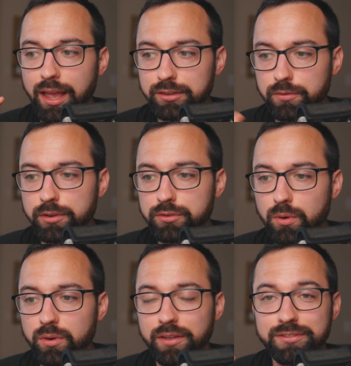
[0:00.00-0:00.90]
as a
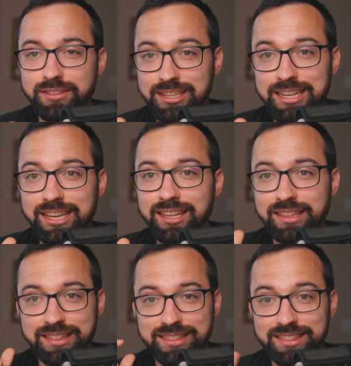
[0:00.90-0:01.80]
result of
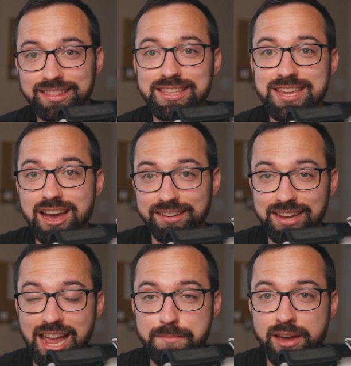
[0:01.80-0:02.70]
seeing the
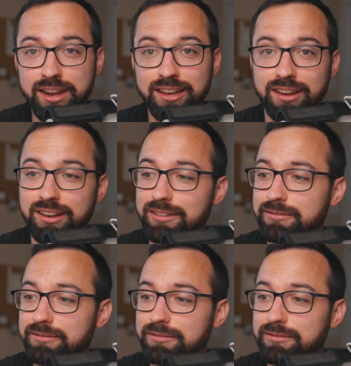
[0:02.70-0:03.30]
time on it,